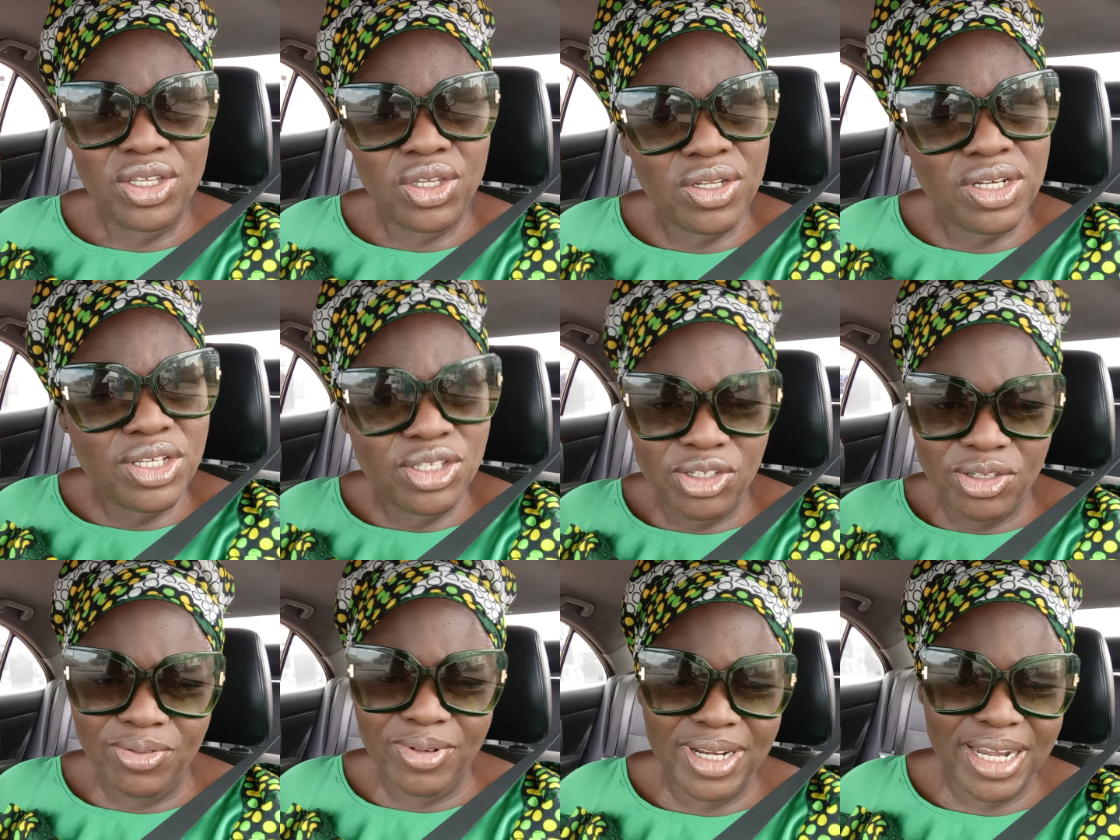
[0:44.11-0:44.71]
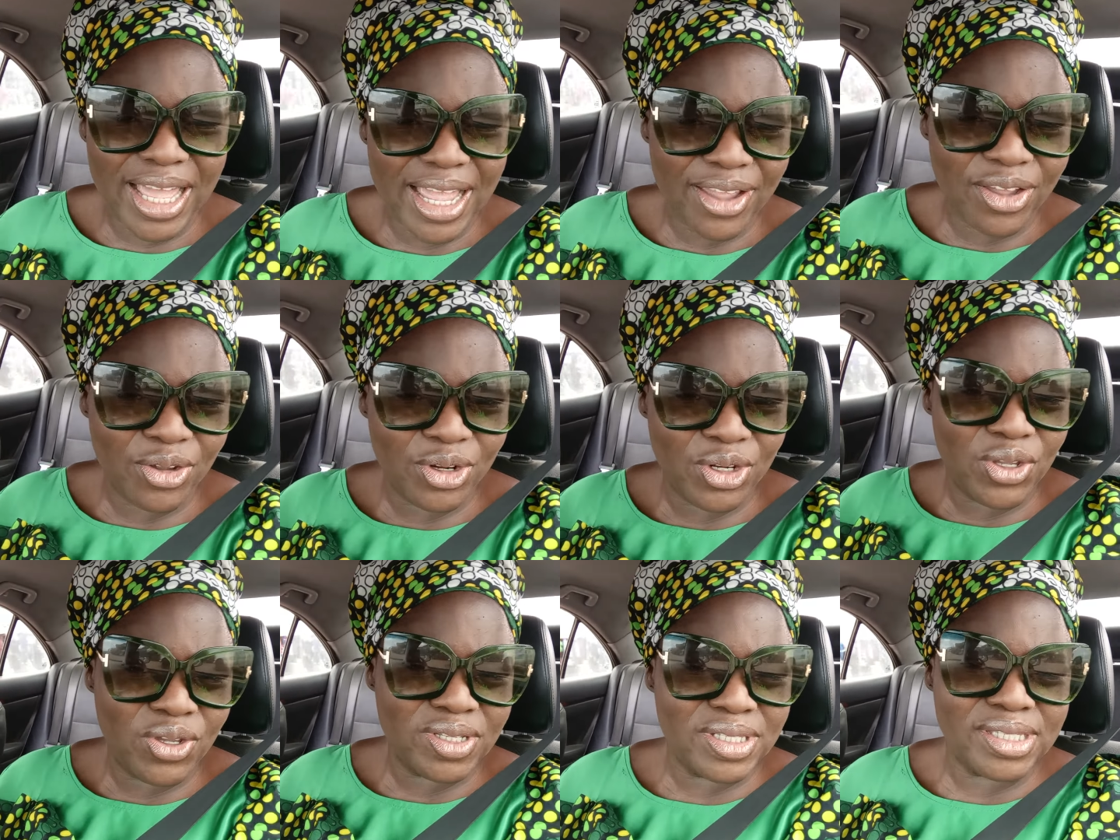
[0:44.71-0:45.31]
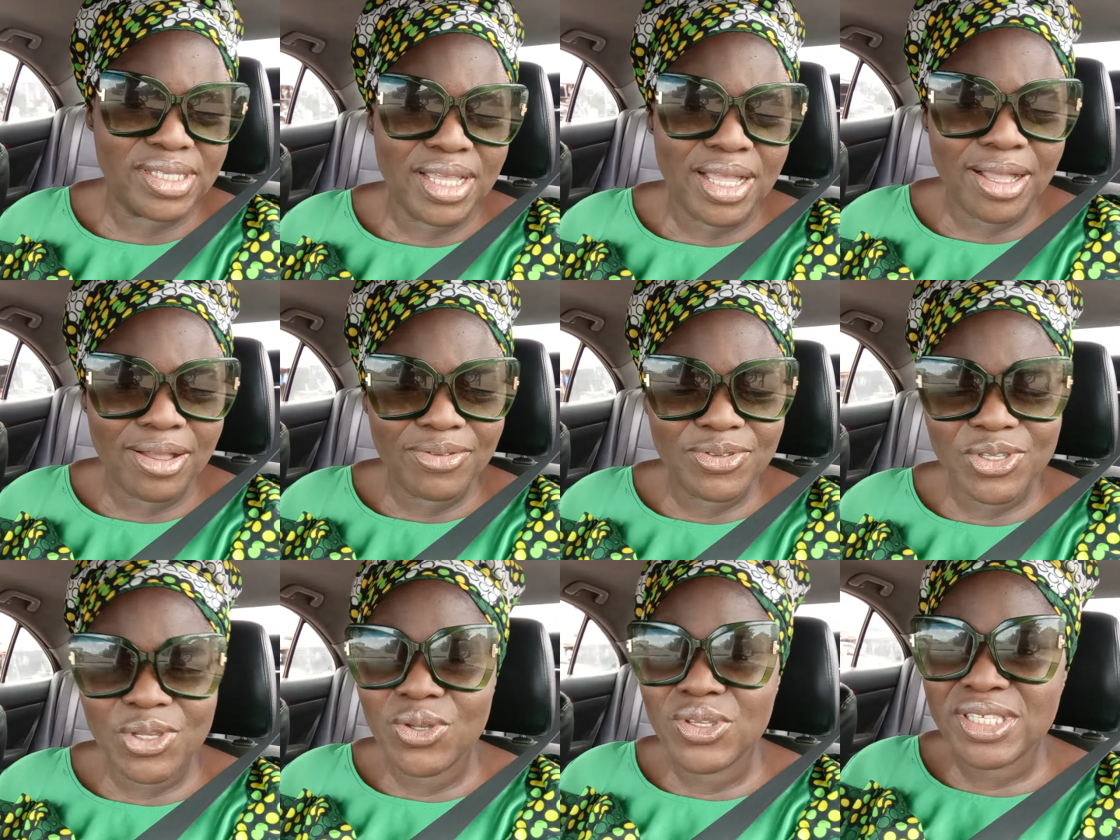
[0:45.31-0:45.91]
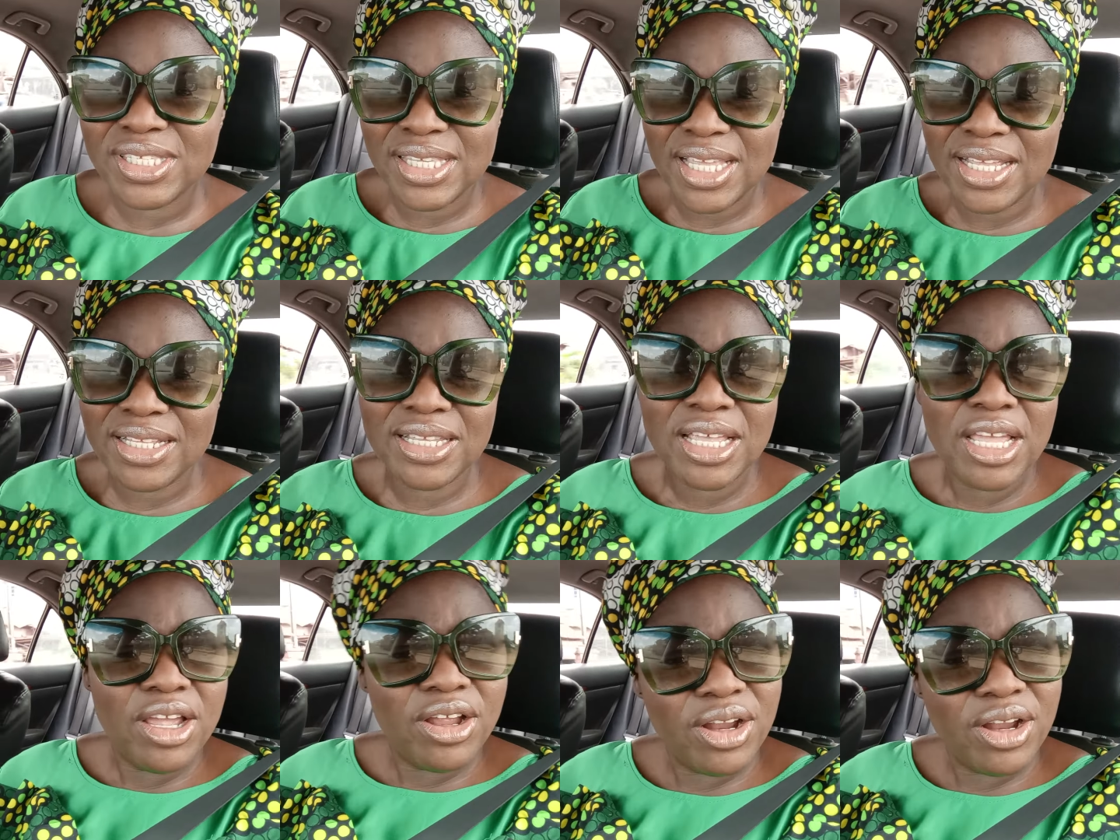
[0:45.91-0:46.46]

You need to rely on yourself. So set